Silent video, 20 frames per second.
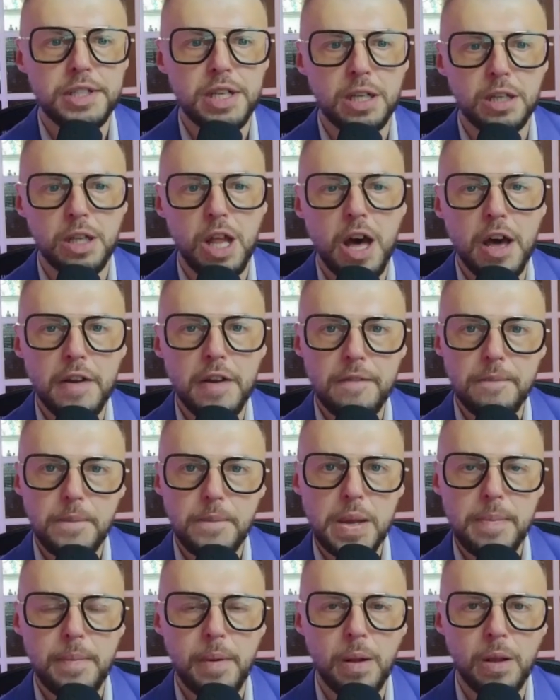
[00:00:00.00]
a lot of
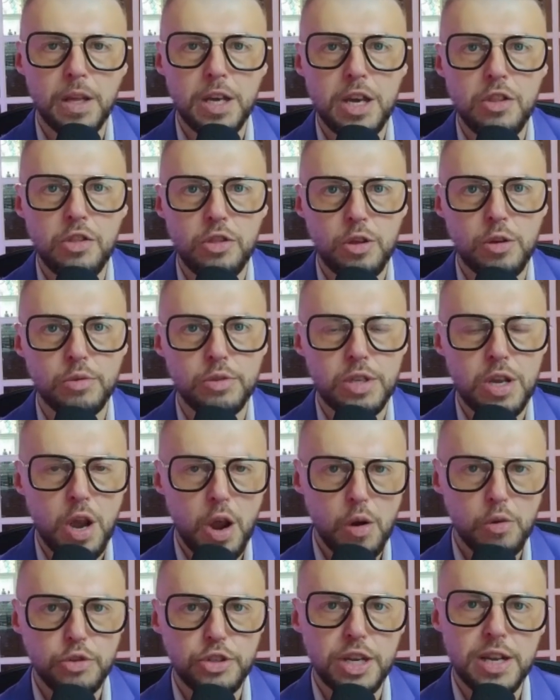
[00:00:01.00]
people in those
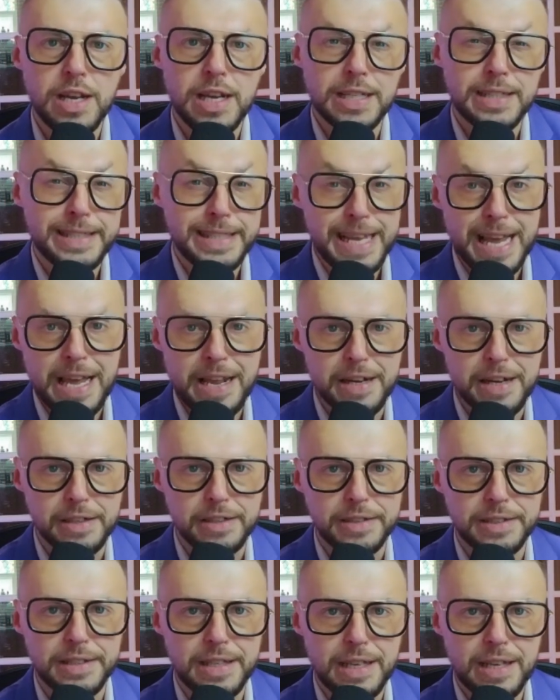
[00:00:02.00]
coaching containers,